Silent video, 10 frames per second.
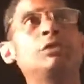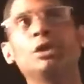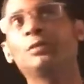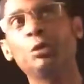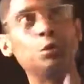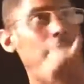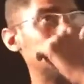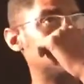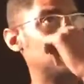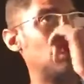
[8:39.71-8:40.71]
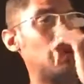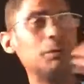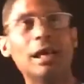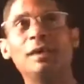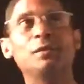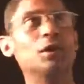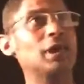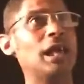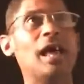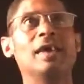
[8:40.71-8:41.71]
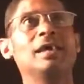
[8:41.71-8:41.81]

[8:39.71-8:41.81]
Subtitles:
in a few things. You know, I'm not even gonna lie.